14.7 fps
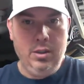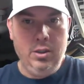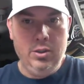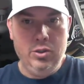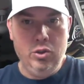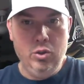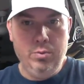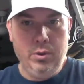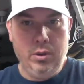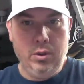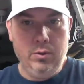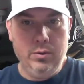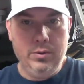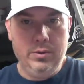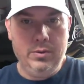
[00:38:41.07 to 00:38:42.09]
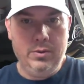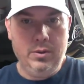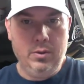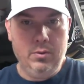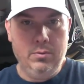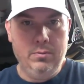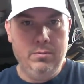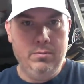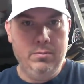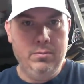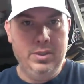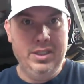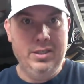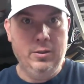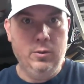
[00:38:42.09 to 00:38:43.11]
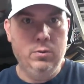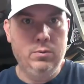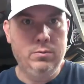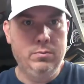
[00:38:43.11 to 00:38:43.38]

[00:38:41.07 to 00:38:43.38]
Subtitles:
Super close. So deal.